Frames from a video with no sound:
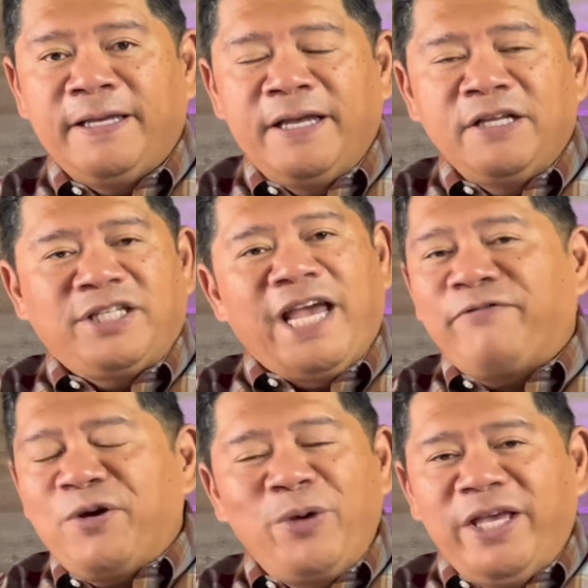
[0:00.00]
See,
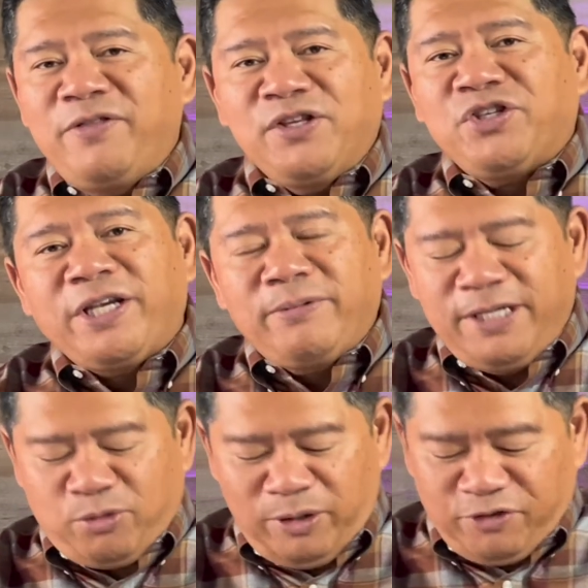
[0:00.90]
every week in the
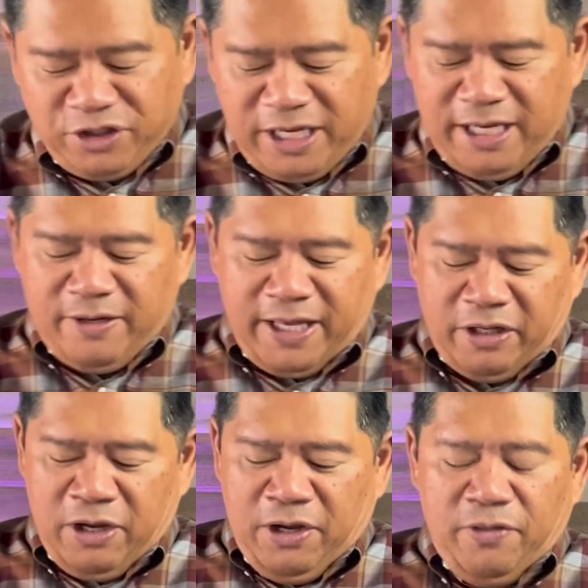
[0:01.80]
series, we've seen
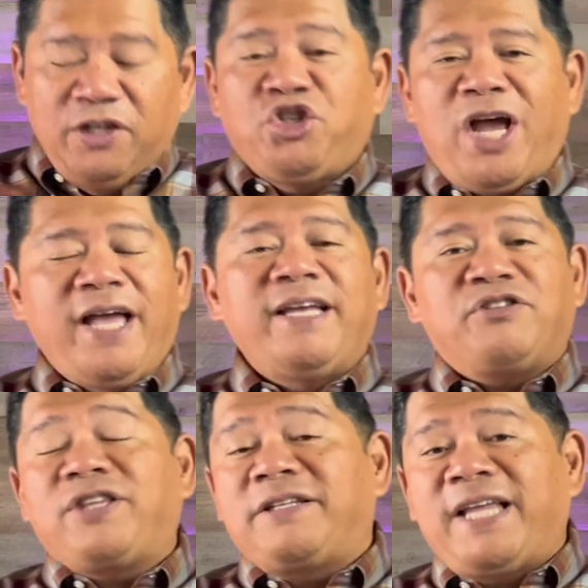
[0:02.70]
that the
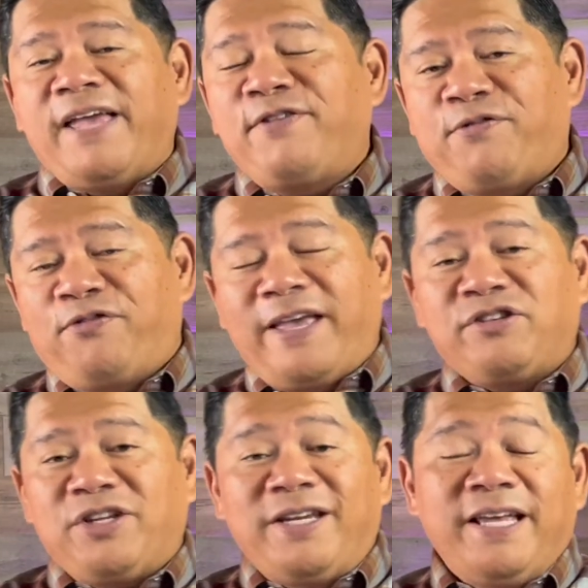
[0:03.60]
giants that David
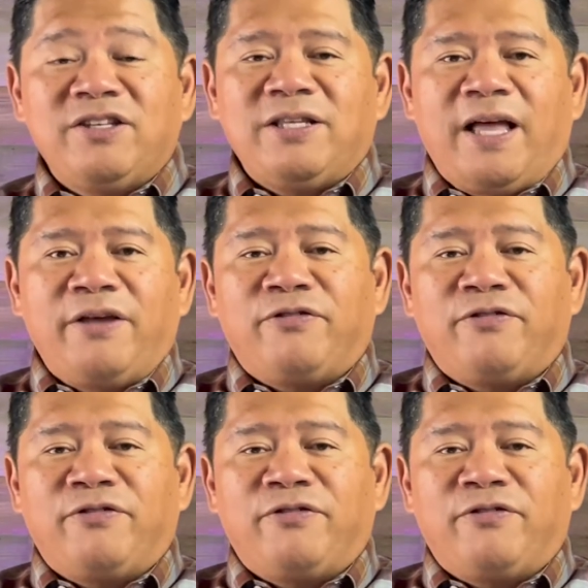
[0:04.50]
faced in his life